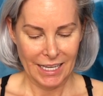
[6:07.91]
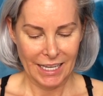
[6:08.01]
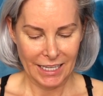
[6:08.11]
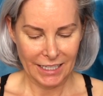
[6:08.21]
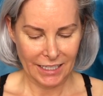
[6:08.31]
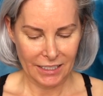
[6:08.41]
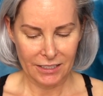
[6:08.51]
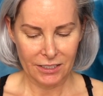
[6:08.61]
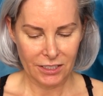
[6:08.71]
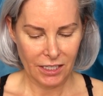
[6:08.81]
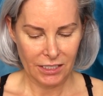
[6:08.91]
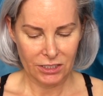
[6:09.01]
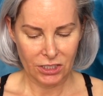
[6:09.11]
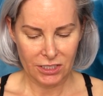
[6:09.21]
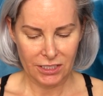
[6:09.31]
it is
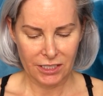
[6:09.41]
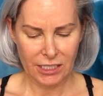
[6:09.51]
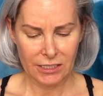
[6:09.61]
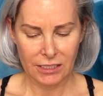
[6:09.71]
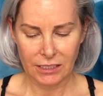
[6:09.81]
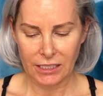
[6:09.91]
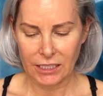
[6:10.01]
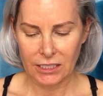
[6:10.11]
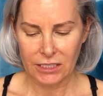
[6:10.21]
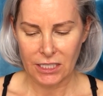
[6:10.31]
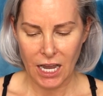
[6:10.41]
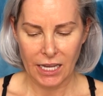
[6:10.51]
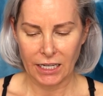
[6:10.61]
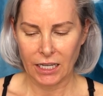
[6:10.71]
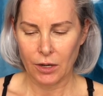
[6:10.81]
just this little
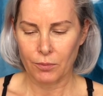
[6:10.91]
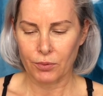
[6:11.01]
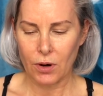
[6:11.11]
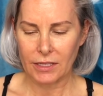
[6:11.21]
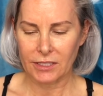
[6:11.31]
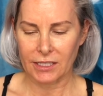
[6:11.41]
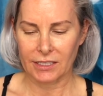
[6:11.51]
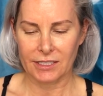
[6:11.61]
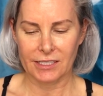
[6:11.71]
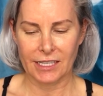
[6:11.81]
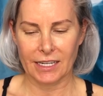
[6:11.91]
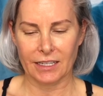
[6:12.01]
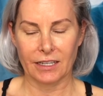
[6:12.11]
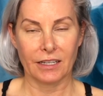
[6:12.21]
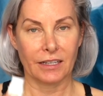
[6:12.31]
tiny bronzing
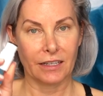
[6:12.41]
stick.